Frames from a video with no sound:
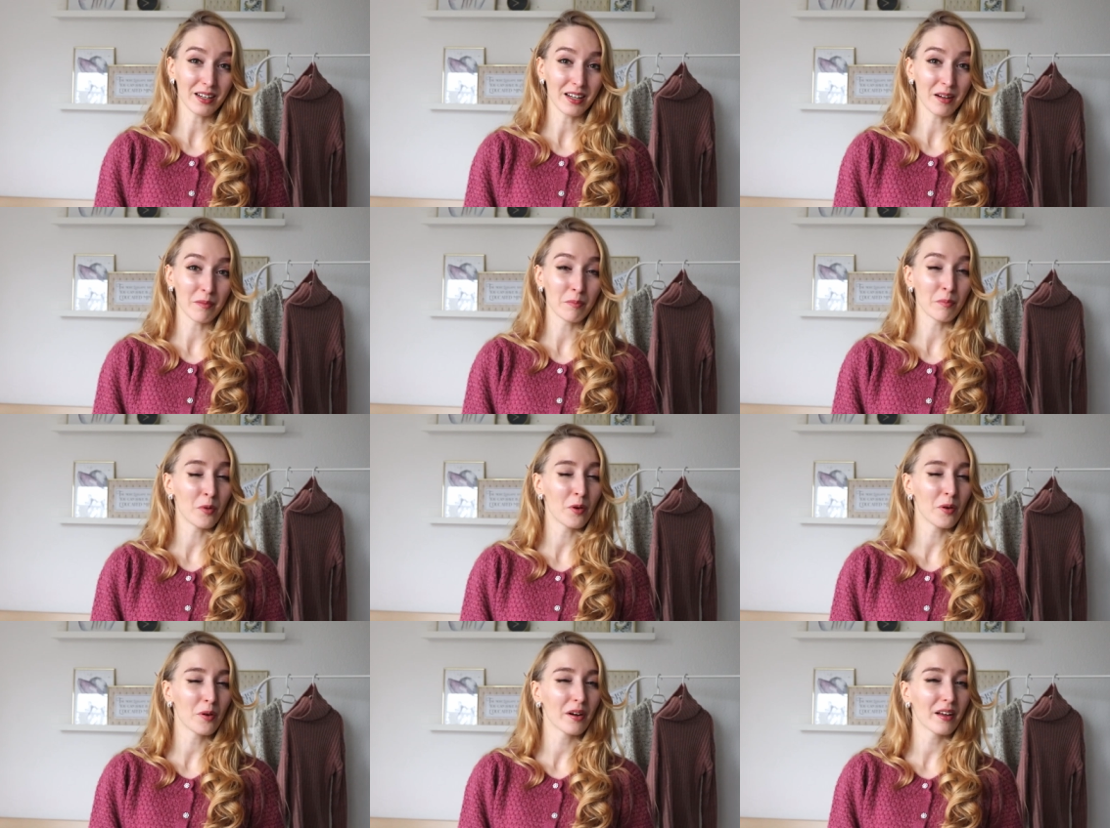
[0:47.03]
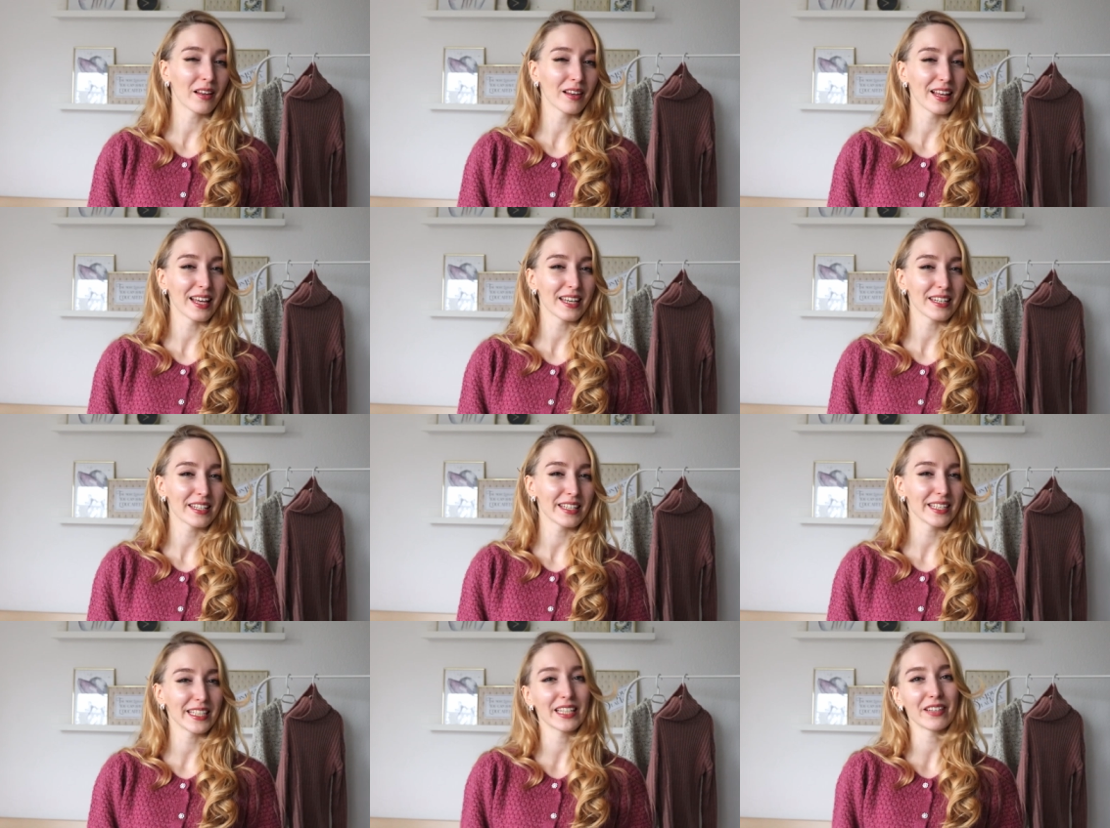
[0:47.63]
are more
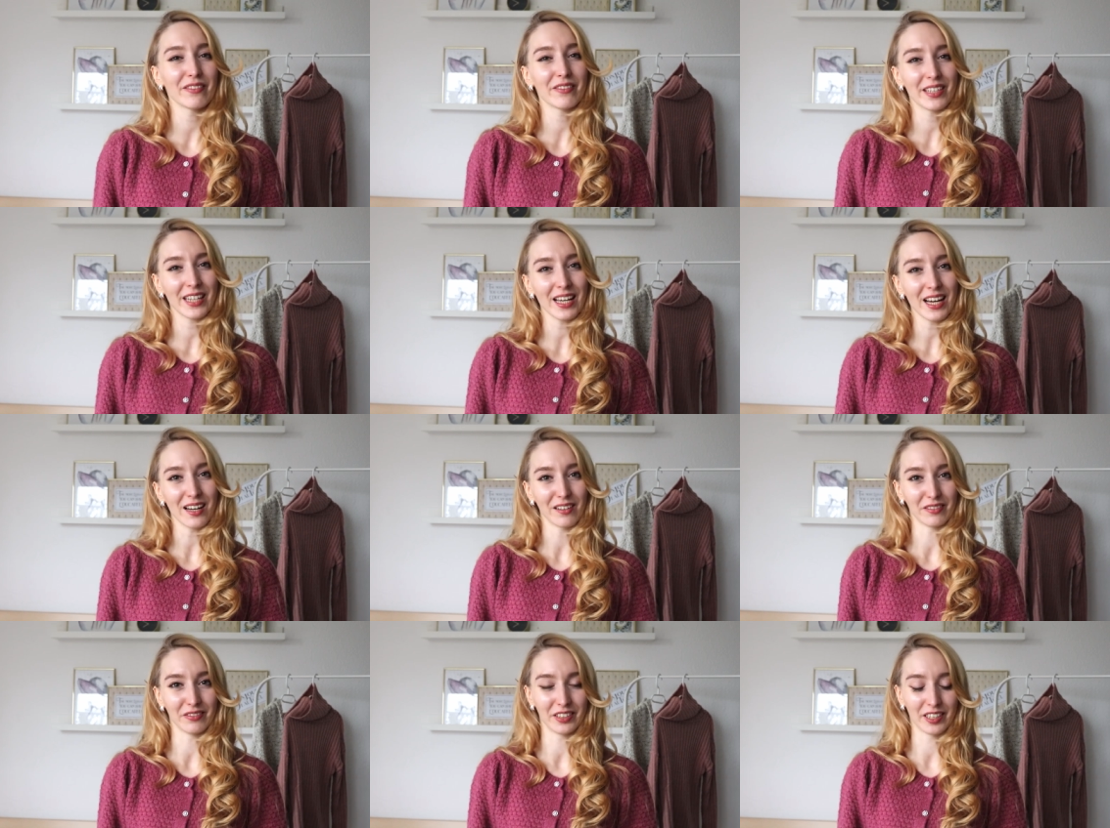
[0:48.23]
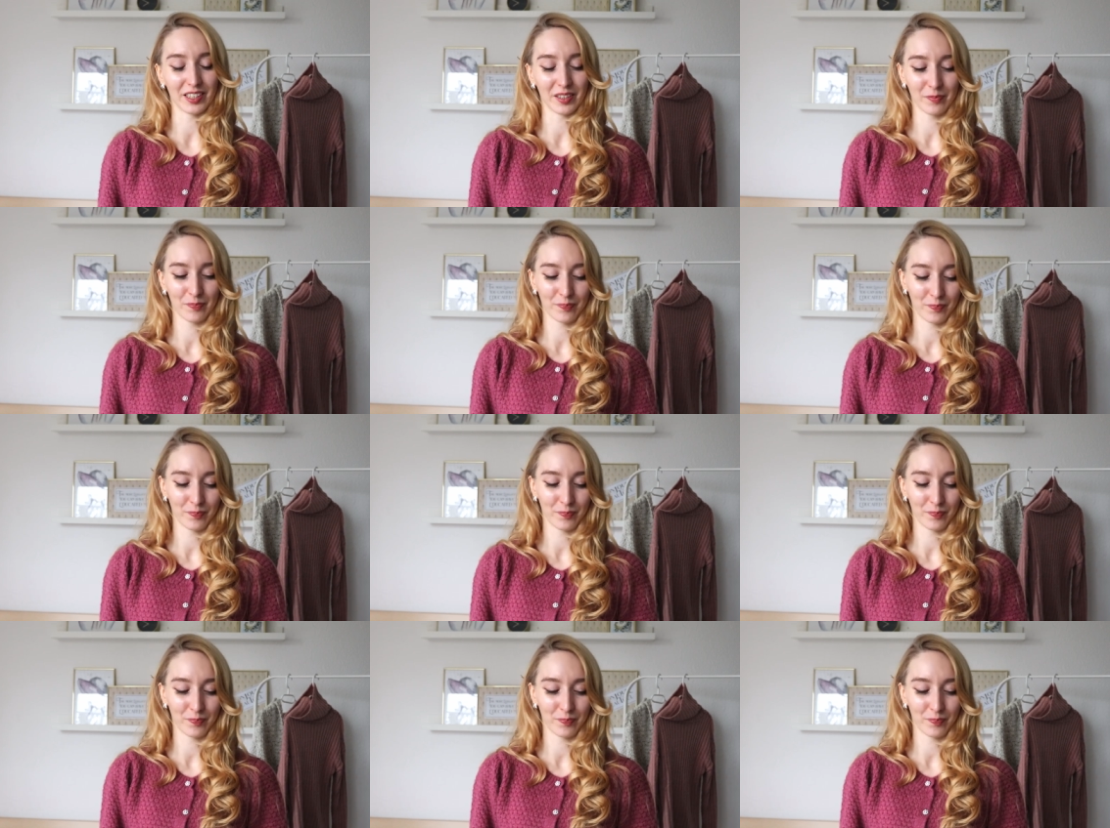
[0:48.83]
classier than other.